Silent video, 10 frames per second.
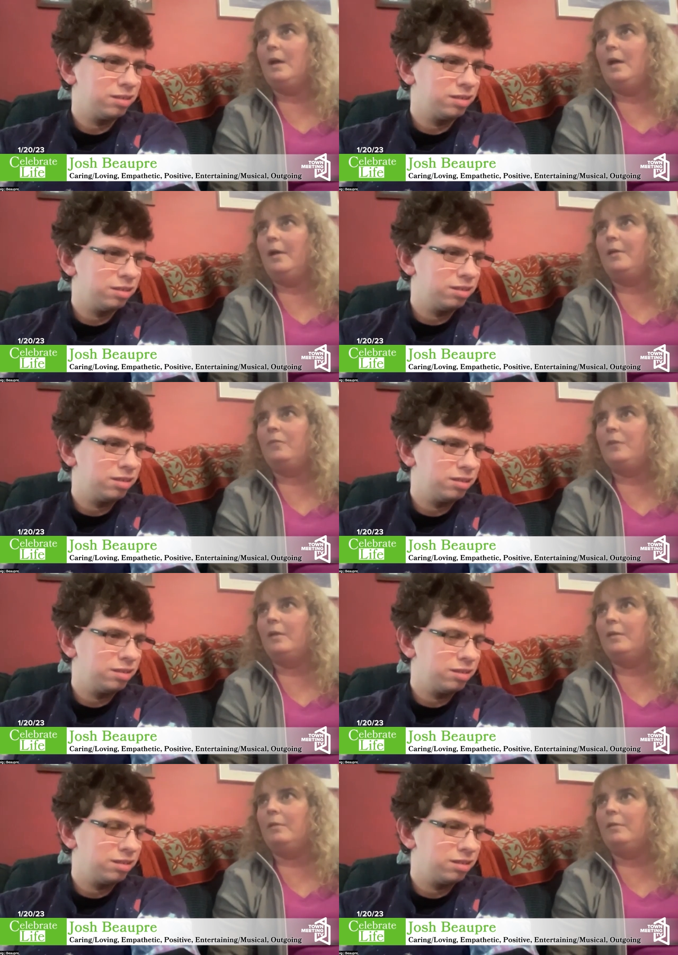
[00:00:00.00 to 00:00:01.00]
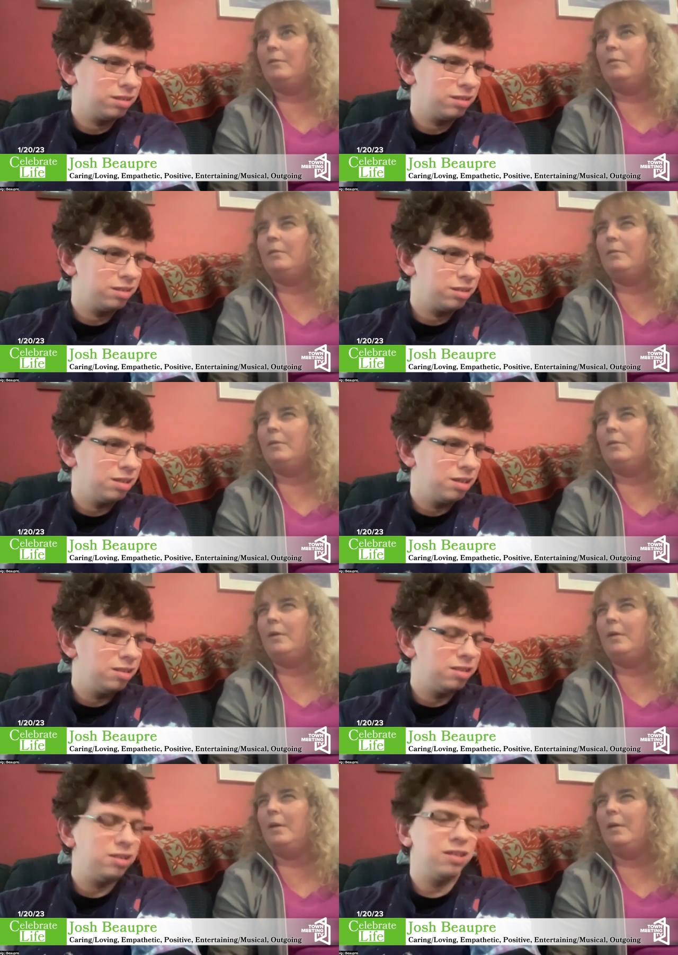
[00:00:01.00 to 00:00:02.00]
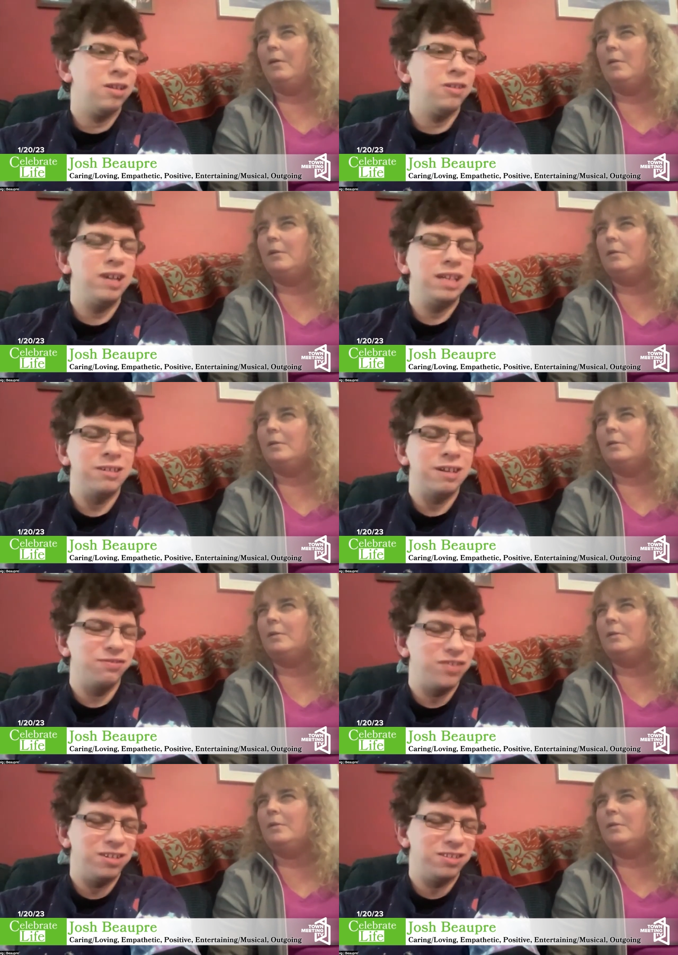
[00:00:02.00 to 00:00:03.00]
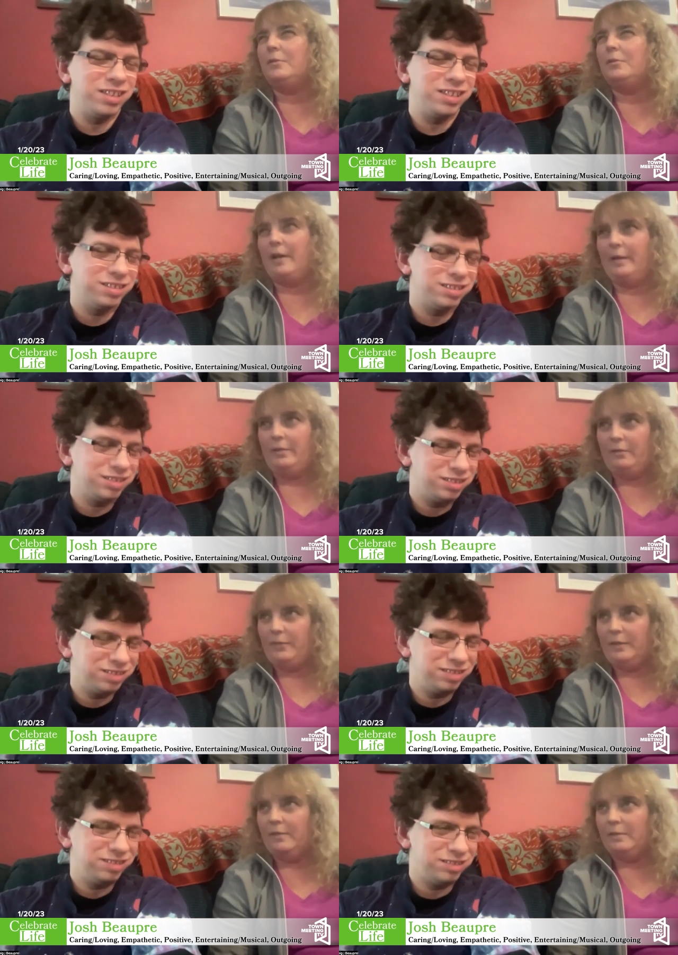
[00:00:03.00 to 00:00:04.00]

Speaker 1: You've done.
Speaker 2: Track and field.
Speaker 1: Do you have any